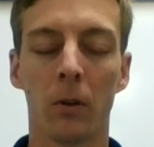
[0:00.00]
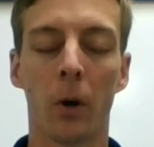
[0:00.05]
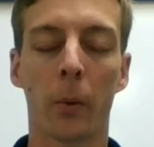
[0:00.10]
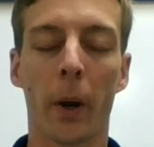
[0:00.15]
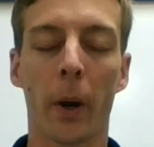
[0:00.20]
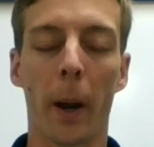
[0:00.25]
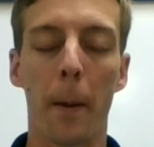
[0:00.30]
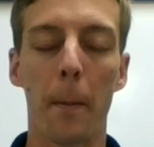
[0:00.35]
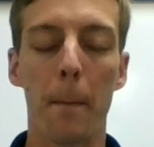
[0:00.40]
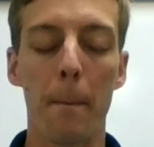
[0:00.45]

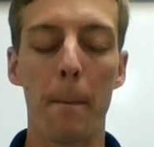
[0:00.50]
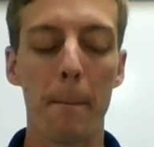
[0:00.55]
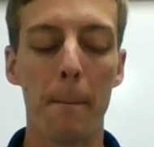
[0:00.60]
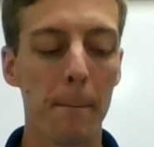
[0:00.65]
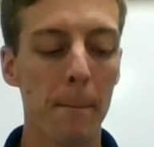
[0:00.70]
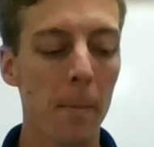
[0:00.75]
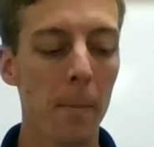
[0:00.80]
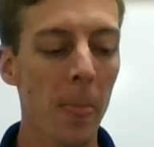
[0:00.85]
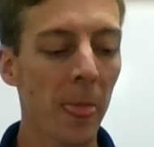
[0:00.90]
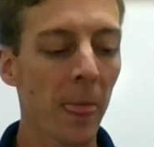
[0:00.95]
Okay,
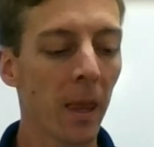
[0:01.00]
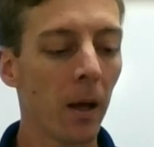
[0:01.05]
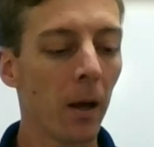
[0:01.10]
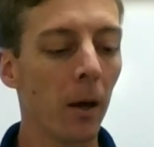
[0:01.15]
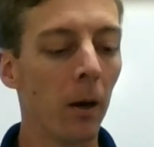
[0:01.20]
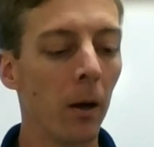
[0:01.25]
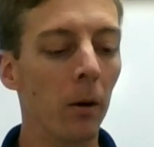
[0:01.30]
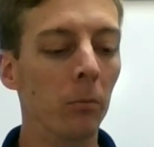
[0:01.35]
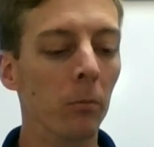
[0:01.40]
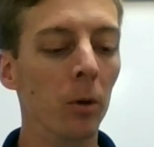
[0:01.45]

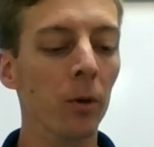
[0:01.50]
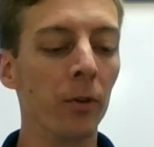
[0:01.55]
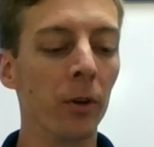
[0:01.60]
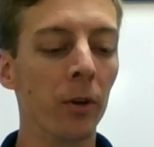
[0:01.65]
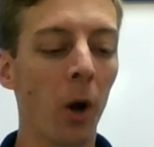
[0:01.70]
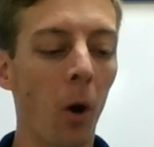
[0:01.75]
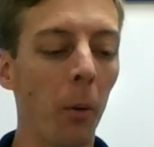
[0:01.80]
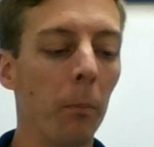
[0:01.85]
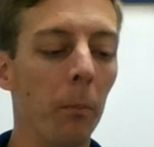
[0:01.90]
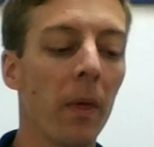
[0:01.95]

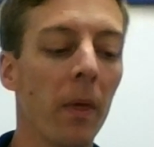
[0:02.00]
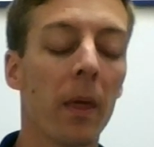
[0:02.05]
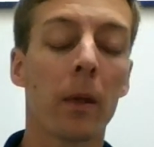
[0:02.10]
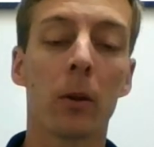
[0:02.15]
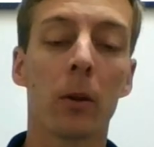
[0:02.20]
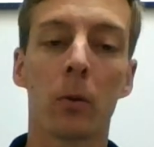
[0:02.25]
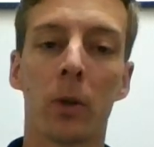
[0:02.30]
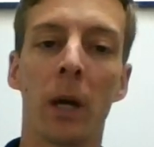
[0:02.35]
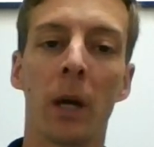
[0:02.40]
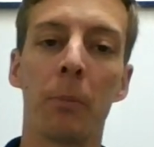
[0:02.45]
moving
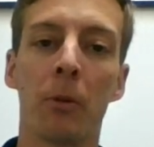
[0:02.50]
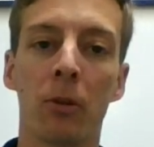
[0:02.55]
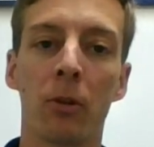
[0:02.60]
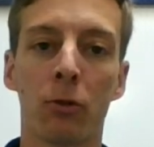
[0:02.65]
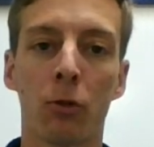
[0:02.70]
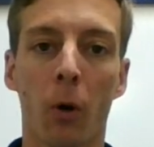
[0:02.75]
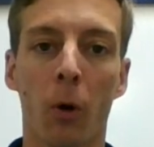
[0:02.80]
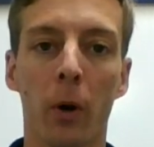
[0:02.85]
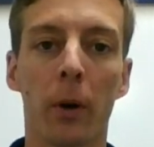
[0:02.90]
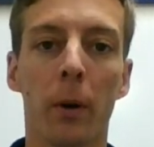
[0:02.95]
on. Keep this
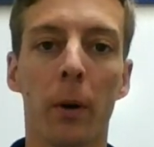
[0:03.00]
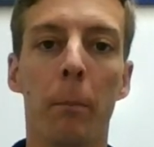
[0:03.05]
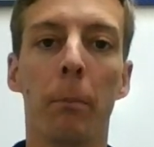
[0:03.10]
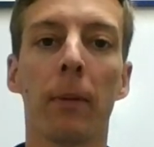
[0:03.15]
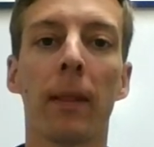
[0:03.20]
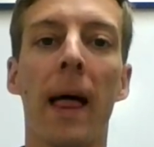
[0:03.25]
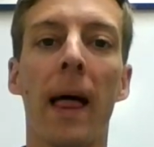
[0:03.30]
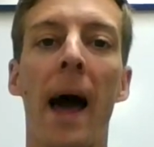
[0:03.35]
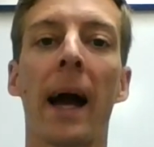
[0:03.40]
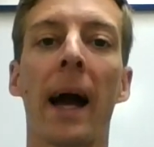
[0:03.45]
short.
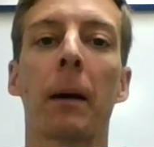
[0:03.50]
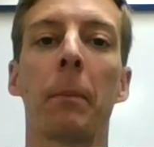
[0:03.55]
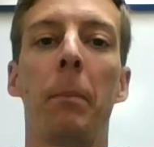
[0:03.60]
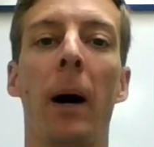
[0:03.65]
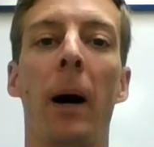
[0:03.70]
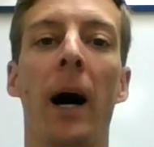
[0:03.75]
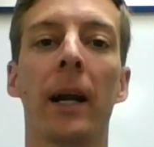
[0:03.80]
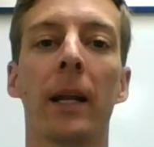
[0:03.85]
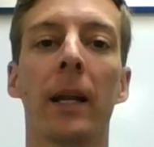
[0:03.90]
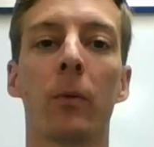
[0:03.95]
Black
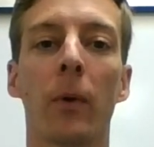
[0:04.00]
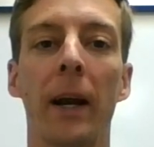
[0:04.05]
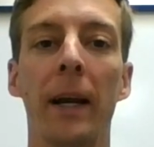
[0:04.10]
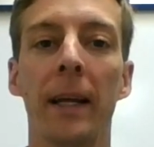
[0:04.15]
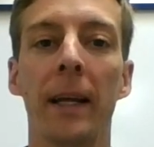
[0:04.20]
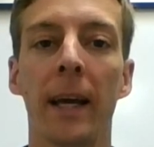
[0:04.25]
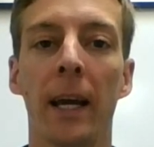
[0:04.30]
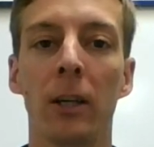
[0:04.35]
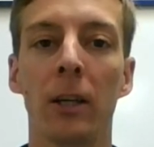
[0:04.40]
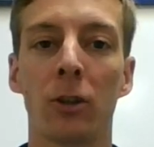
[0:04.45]
body
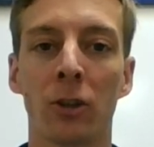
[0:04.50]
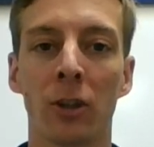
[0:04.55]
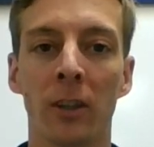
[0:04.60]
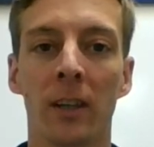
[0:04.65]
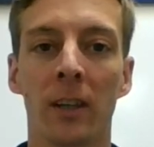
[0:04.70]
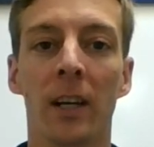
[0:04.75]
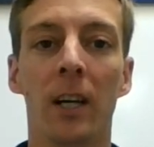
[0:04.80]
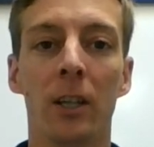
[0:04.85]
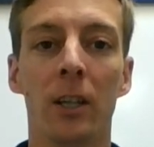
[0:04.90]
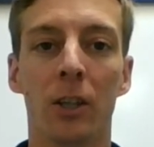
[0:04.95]

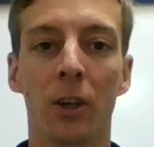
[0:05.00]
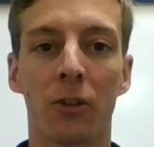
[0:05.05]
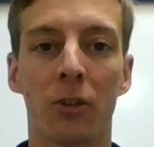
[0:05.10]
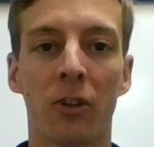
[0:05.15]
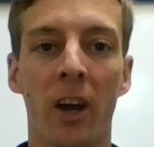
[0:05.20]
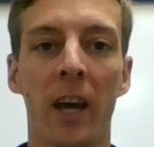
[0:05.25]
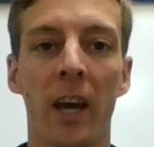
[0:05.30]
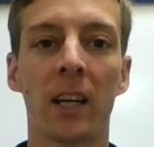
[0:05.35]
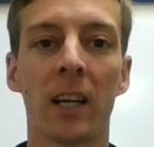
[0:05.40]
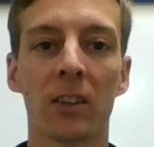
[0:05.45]
radiation. You
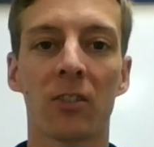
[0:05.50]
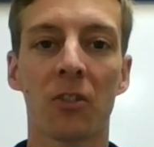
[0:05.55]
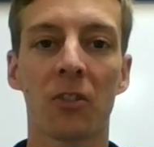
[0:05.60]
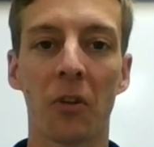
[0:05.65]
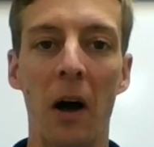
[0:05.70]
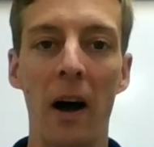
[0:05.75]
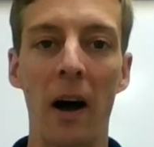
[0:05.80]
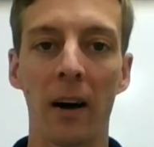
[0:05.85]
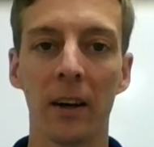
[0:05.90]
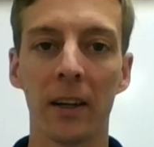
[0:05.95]
take a
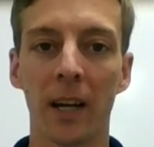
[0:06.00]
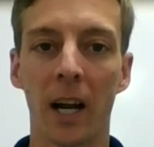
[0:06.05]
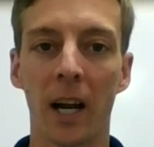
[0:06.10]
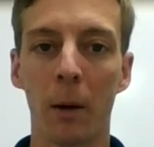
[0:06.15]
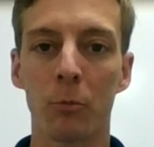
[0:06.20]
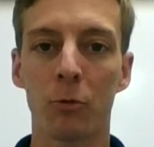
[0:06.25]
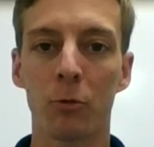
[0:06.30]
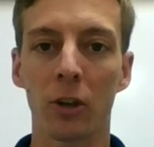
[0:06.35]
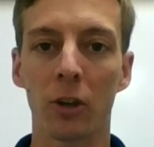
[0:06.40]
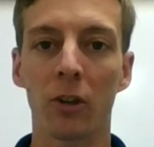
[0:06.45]
solid
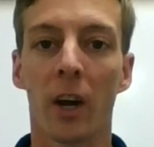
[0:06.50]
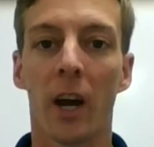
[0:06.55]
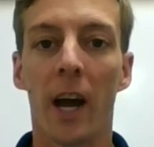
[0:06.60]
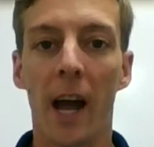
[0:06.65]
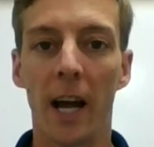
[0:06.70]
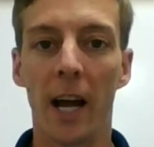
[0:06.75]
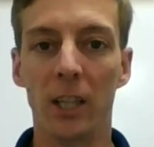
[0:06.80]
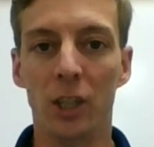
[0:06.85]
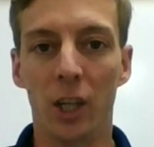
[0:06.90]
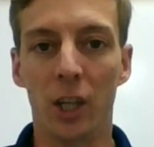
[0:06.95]
object
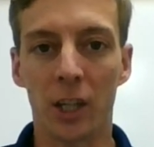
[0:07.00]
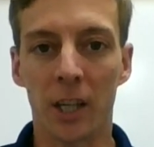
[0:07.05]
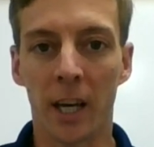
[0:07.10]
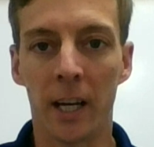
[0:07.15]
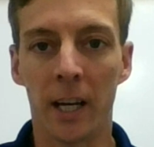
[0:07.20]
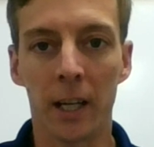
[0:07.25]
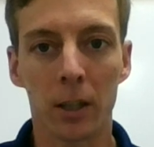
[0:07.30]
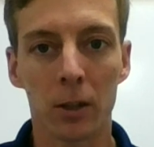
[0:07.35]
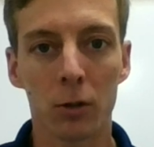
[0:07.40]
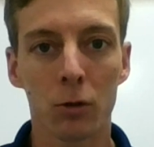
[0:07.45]
and you
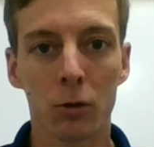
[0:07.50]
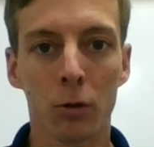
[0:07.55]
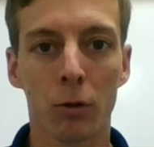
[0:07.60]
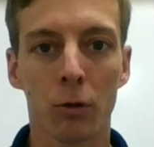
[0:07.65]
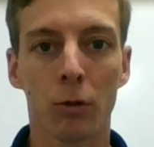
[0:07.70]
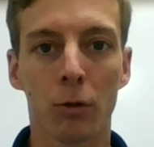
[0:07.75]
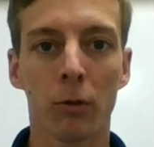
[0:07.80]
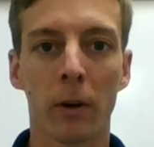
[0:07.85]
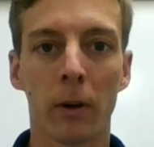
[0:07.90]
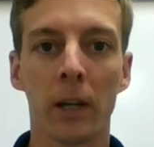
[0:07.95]
get it
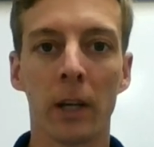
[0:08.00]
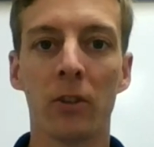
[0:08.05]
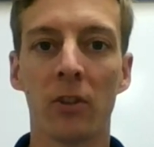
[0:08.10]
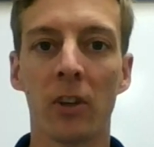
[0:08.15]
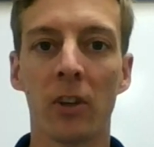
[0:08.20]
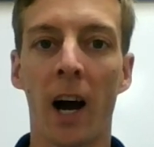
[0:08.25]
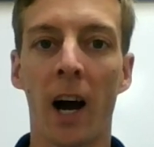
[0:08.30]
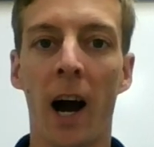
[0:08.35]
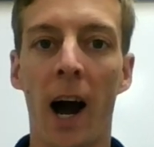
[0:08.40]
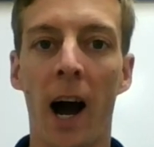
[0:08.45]

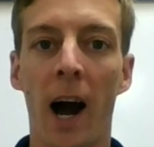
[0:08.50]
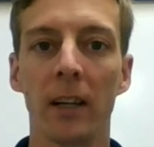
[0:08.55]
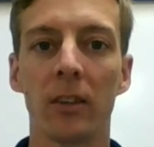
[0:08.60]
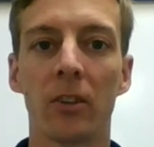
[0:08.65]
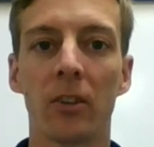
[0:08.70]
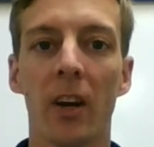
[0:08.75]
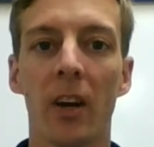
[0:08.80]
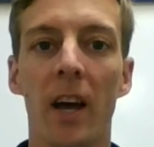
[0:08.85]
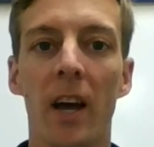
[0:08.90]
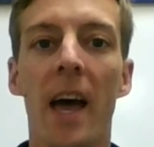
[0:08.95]
crazy hot.
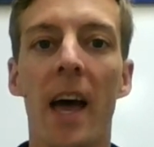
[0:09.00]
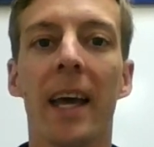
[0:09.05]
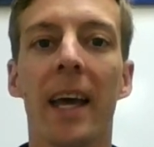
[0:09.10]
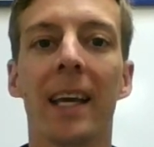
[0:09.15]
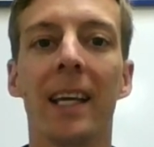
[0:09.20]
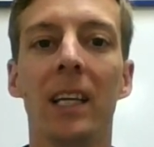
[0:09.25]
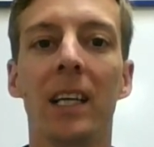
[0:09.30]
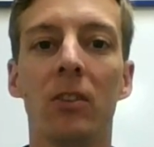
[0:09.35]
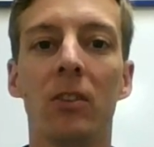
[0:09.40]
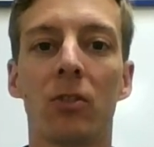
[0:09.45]

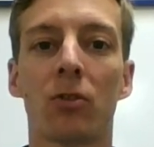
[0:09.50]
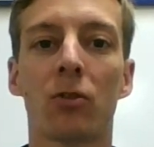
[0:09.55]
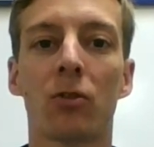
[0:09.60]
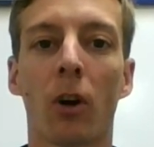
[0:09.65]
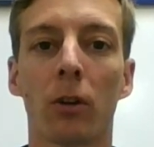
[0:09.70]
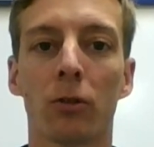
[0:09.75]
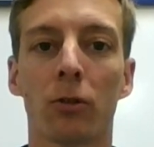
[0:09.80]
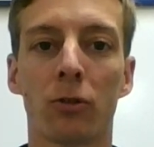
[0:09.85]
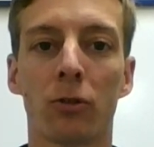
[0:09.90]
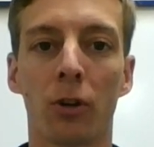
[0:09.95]
It
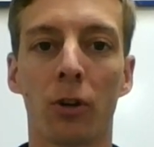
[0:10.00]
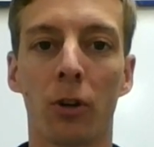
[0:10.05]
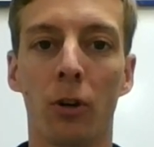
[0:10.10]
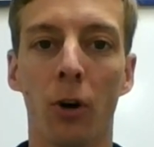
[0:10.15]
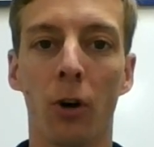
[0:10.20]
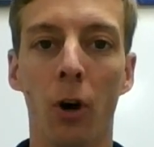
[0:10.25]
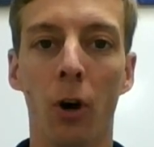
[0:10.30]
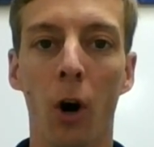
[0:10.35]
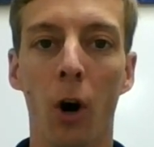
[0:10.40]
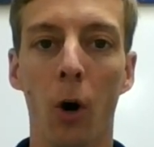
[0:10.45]
starts to
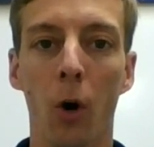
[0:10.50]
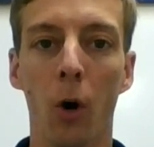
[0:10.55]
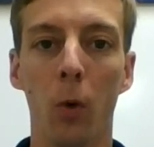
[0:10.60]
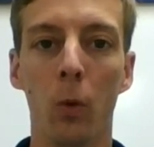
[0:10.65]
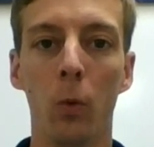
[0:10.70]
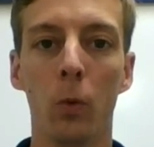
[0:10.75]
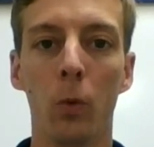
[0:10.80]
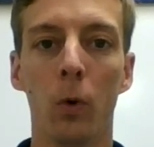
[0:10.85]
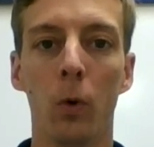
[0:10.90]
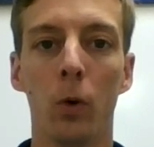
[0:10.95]

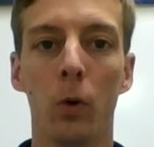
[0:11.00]
glow